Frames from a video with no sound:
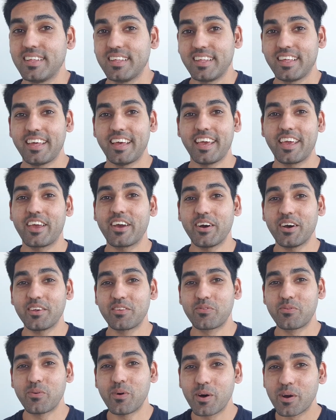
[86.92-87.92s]
Hey
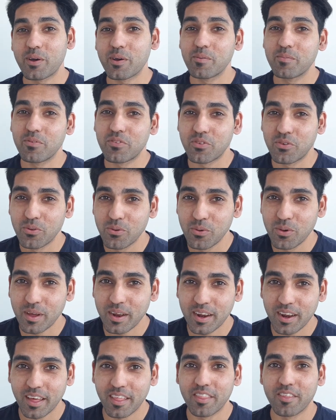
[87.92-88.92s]
guys, welcome to
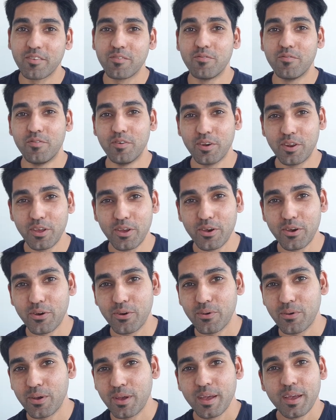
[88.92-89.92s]
another
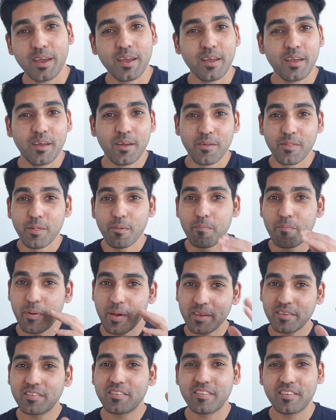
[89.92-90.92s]
video. The
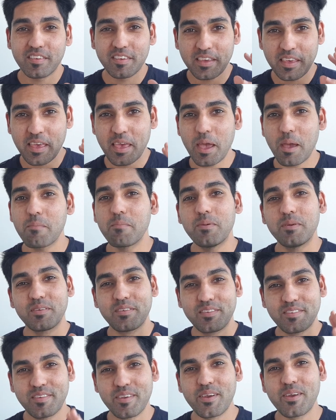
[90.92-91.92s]
best kept
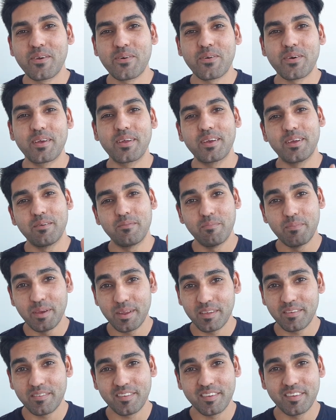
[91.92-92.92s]
secret in
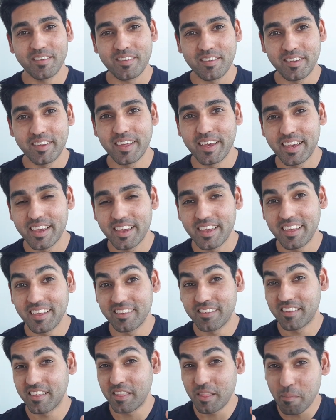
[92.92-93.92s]
medicine today is
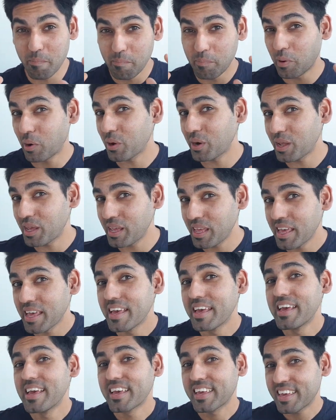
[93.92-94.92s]
that the body
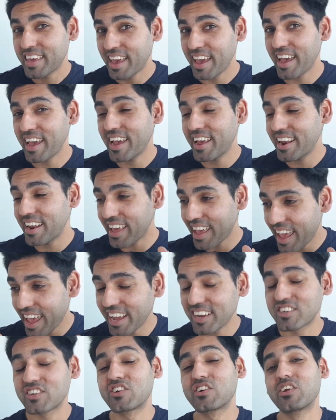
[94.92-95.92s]
can
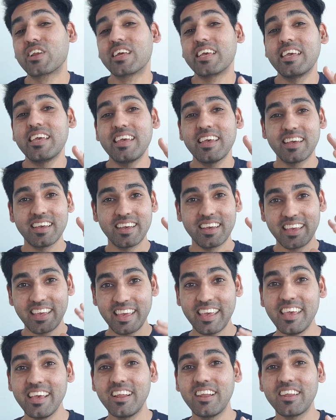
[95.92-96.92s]
actually
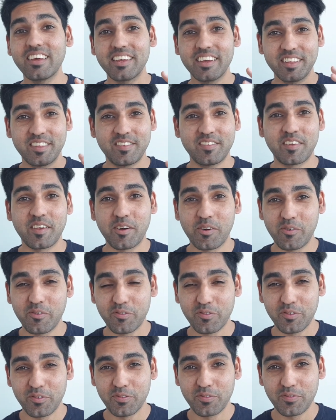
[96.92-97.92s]
heal itself.